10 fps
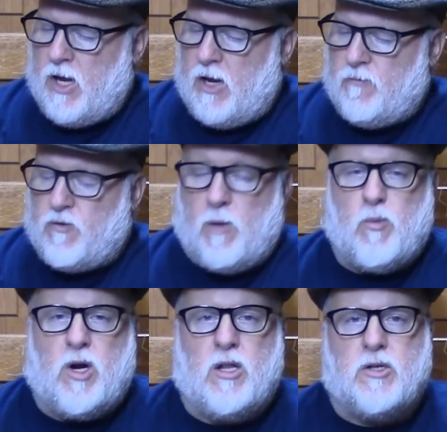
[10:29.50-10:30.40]
from
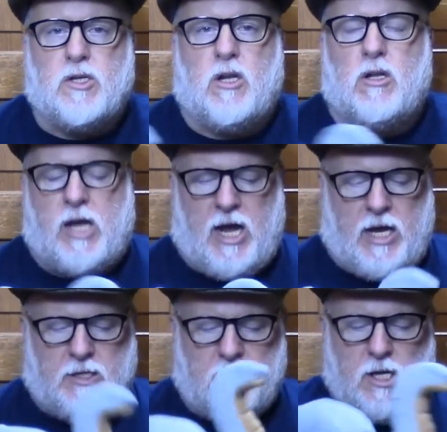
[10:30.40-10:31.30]
one of those little
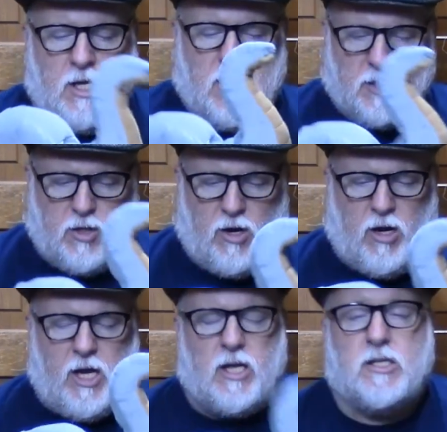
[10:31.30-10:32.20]
guys. So there
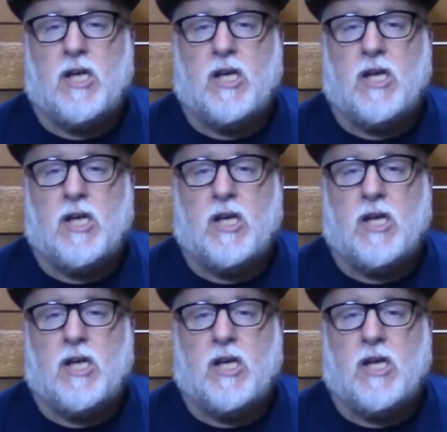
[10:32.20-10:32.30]
he is.